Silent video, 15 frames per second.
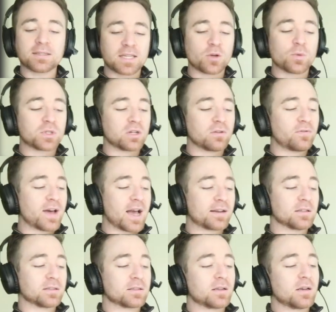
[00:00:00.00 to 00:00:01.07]
distinguishing
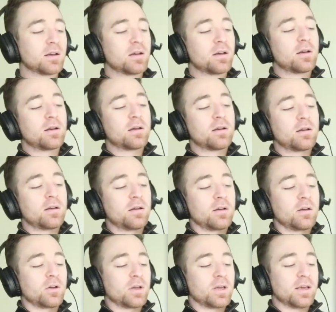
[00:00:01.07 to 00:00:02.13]
factors
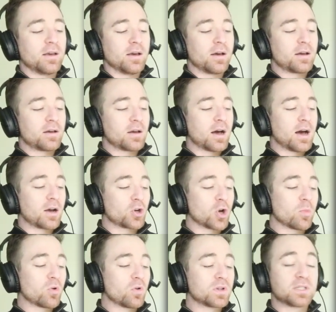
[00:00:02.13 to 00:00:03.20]
here. Uh,
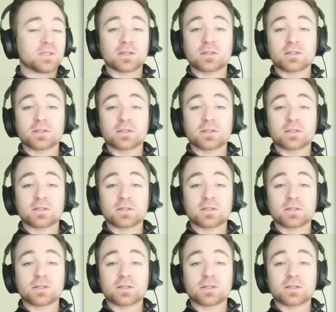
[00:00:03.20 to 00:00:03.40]
Kerberos